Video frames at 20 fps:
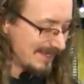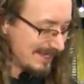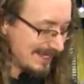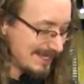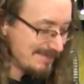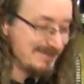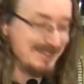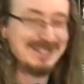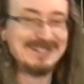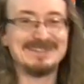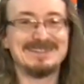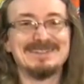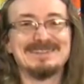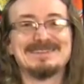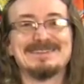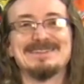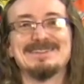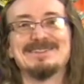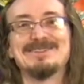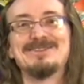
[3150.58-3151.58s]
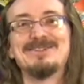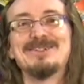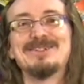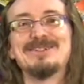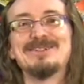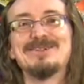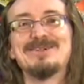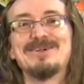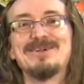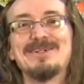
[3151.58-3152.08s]
well, let me get this into the
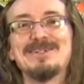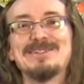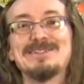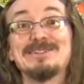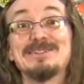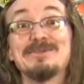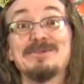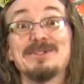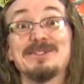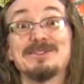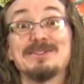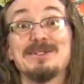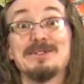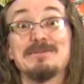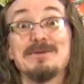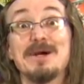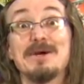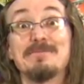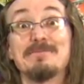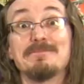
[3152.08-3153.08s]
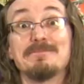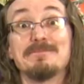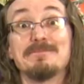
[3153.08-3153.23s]
drinking horn and see what it's all about.